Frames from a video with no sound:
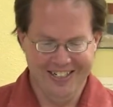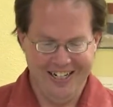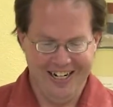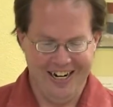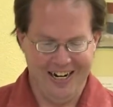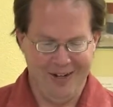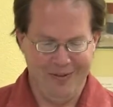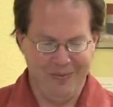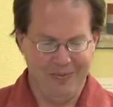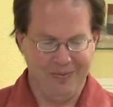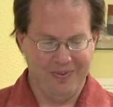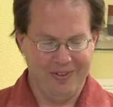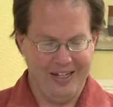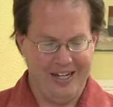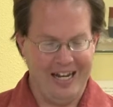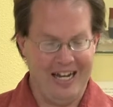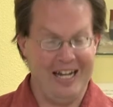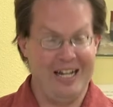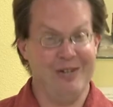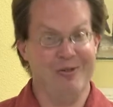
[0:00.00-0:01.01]
Uh,
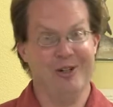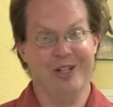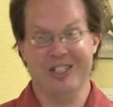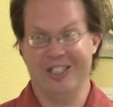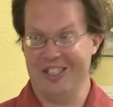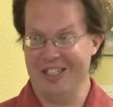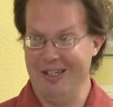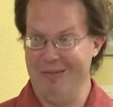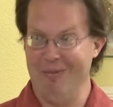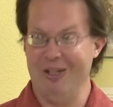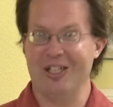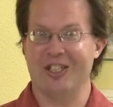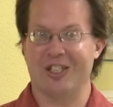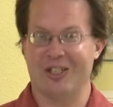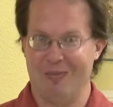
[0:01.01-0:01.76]
I was uh, much